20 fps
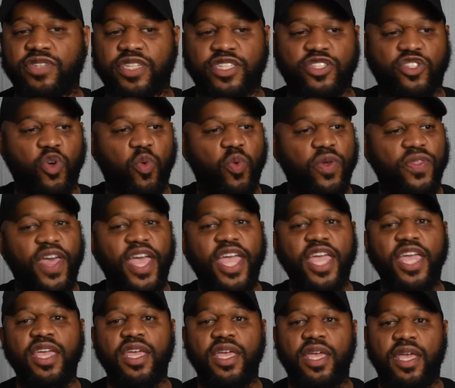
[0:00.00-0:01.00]
And so when
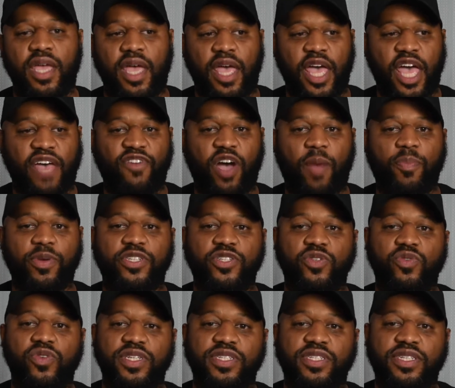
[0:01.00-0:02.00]
they have
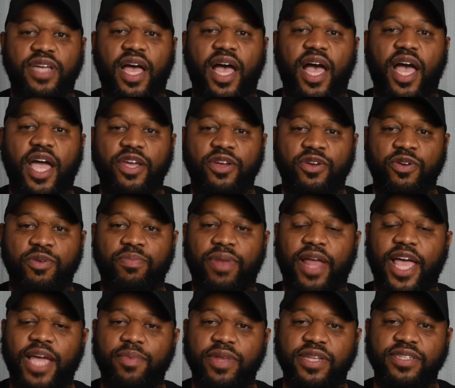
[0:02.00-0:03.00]
opportunities to hire
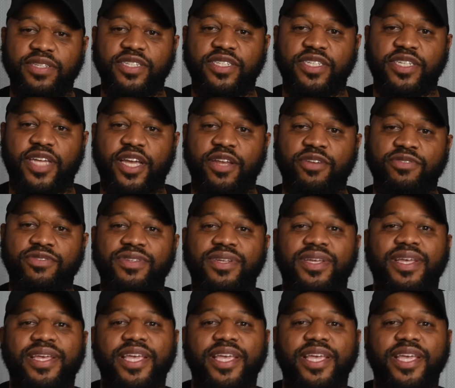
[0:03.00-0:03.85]
black men as educators,